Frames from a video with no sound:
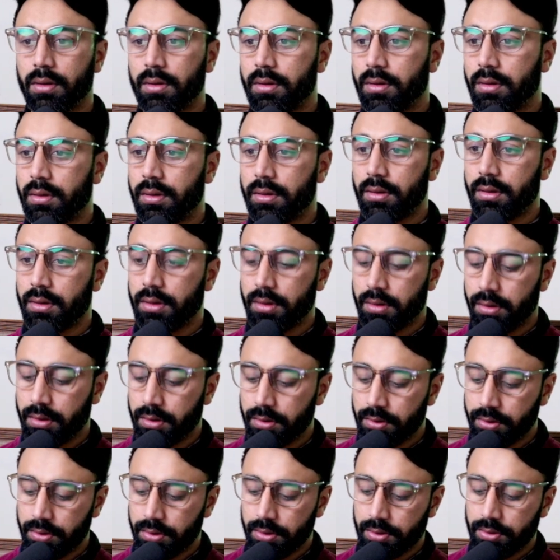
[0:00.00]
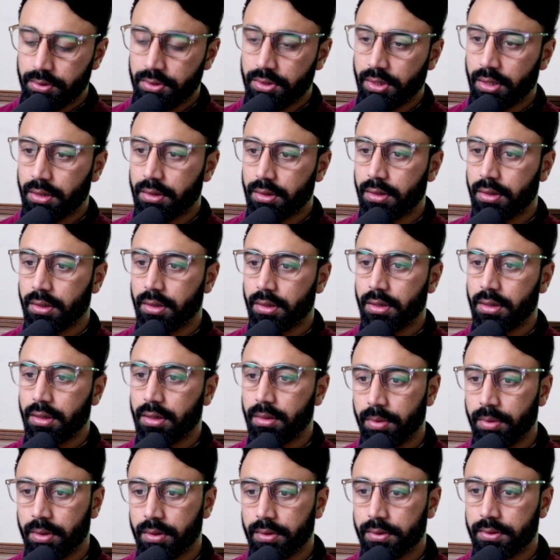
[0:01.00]
and check again,
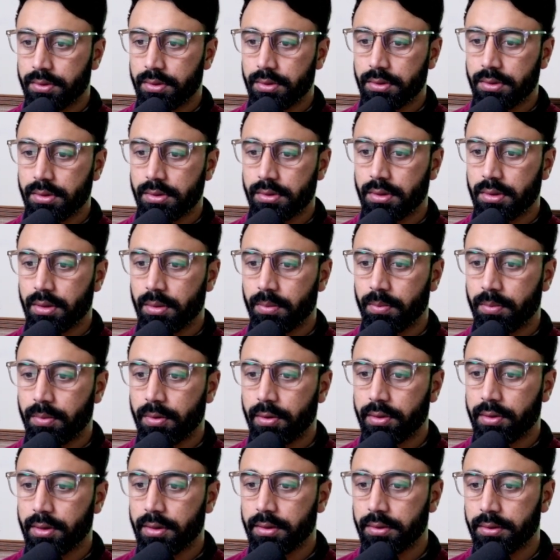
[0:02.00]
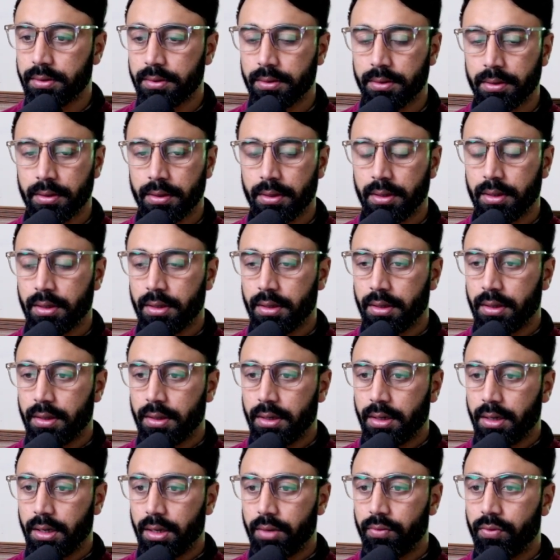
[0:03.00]
because this is important and
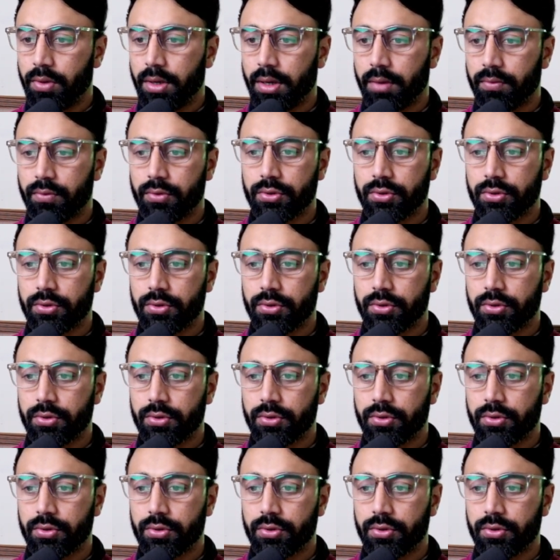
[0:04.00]
we have to check